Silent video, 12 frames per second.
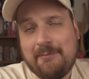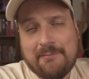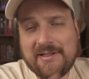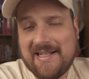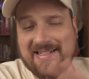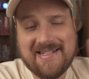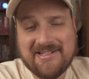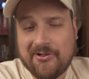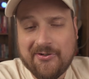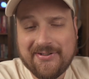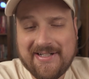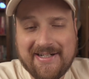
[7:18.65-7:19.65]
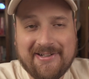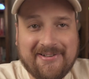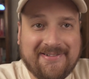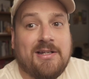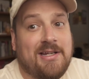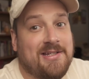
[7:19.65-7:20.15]
But that's its own
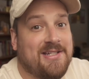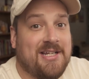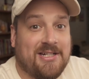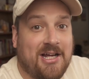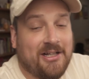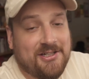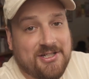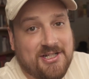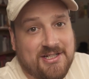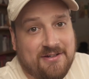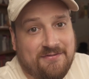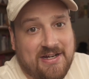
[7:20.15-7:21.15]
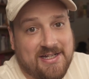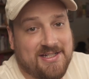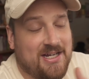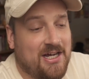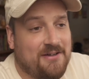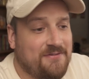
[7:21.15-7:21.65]
tale. Now, as technology is
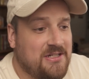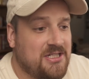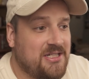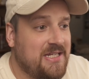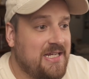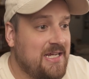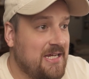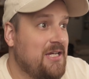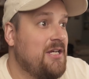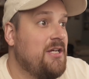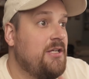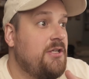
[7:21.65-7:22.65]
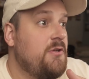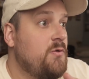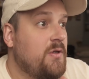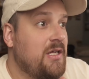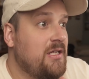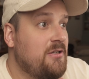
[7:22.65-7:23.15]
advanced, obviously you
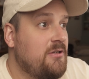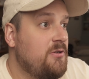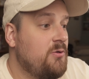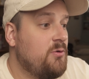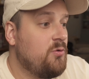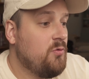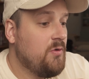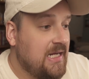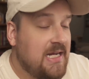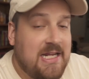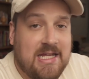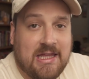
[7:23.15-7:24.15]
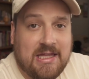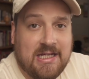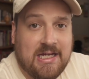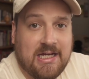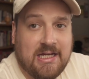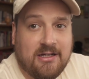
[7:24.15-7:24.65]
can do
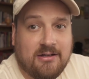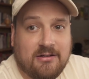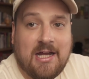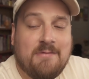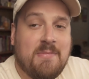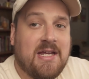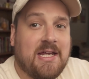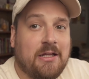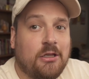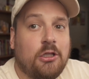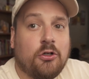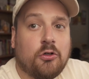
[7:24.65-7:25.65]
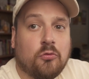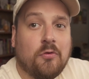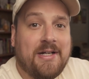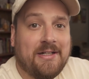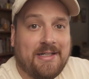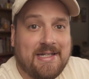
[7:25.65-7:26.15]
anything and make it look
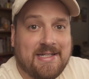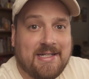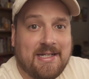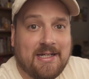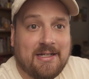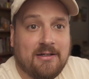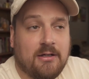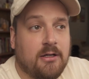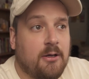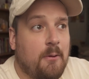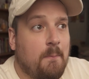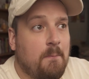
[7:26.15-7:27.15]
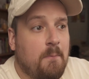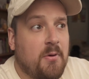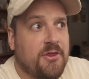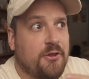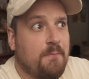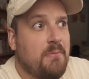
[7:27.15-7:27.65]
realistic.
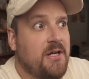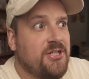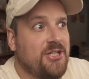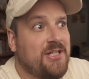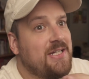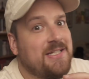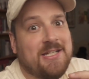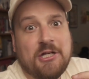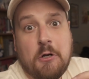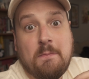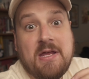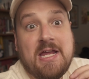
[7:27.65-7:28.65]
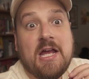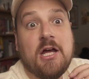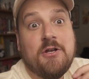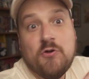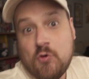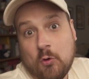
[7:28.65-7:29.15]
But the budget is going to be
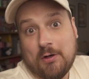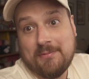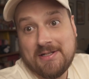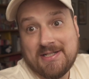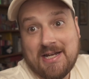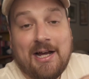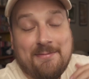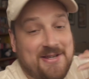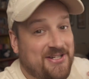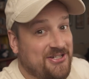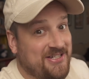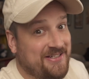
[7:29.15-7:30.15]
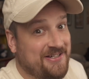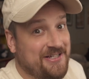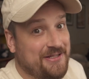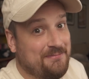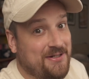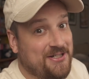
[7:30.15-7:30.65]
enormous. I mean, just look
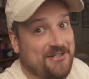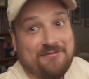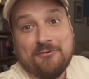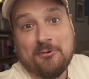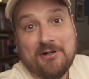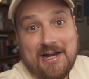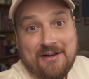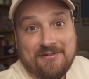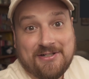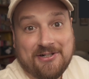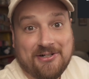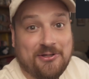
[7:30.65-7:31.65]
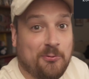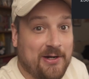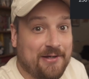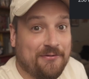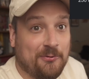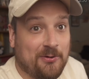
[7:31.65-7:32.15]
at the budget for Avatar: The Way of the